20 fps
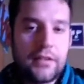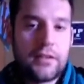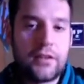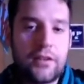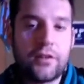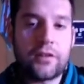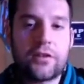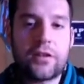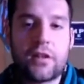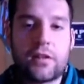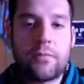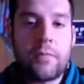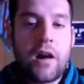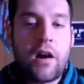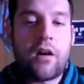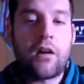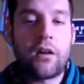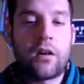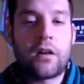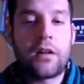Y'all touch my
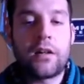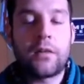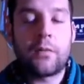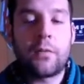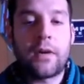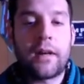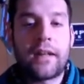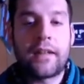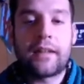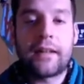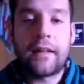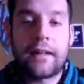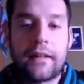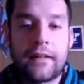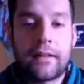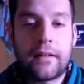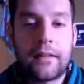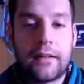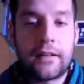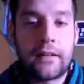heart in a way that
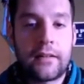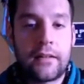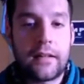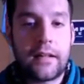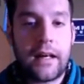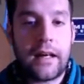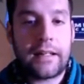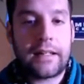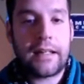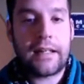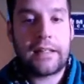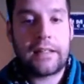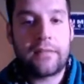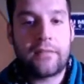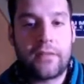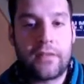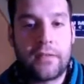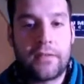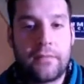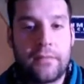I can't
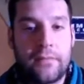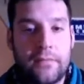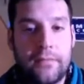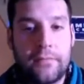even.